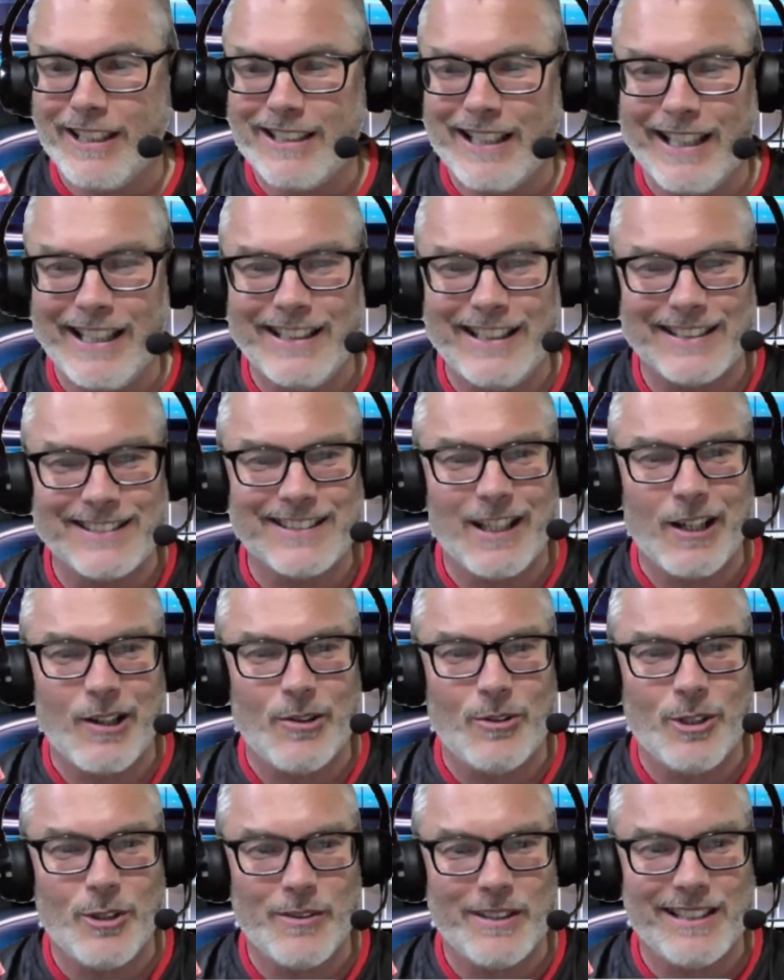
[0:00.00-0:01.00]
He, he doesn't
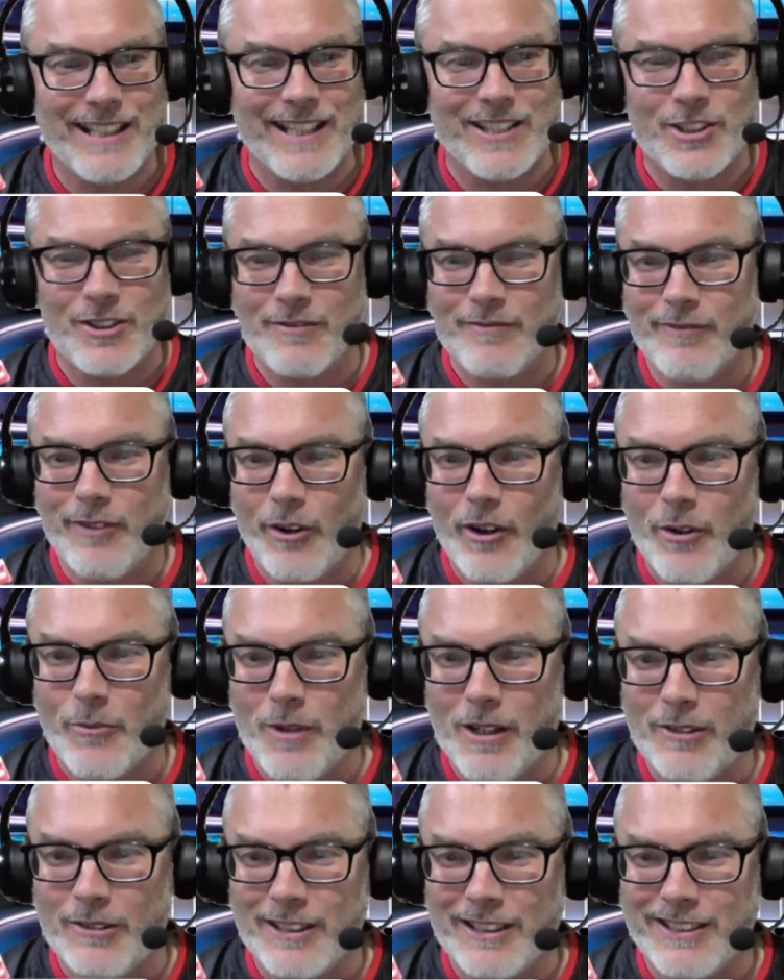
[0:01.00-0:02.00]
hold your attention very
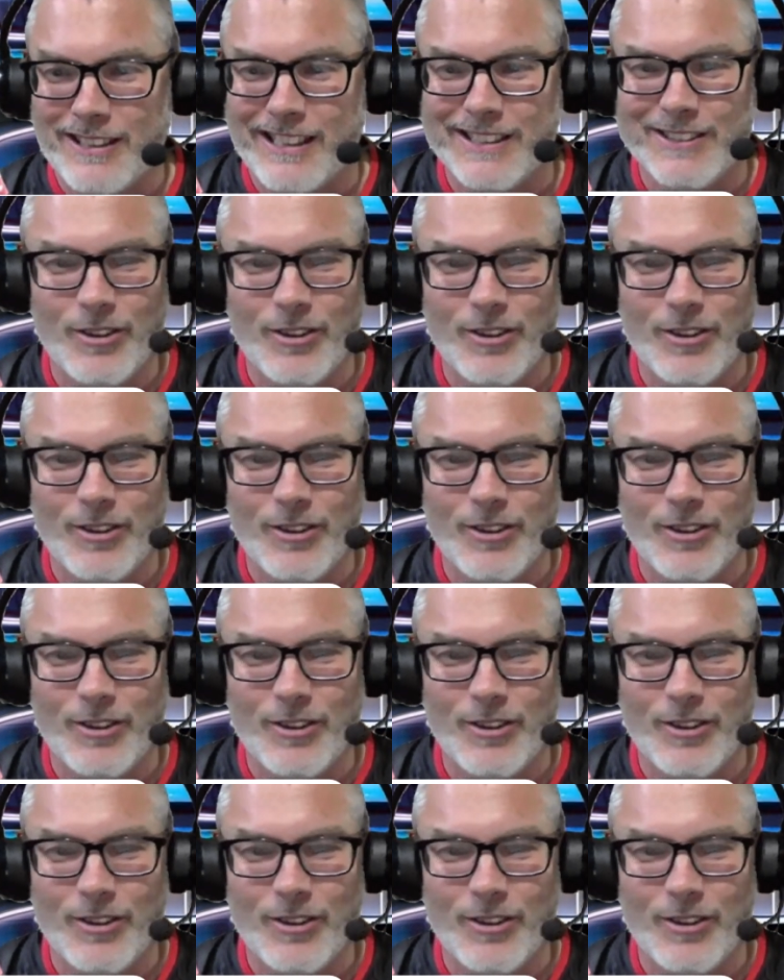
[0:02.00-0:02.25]
well, does he?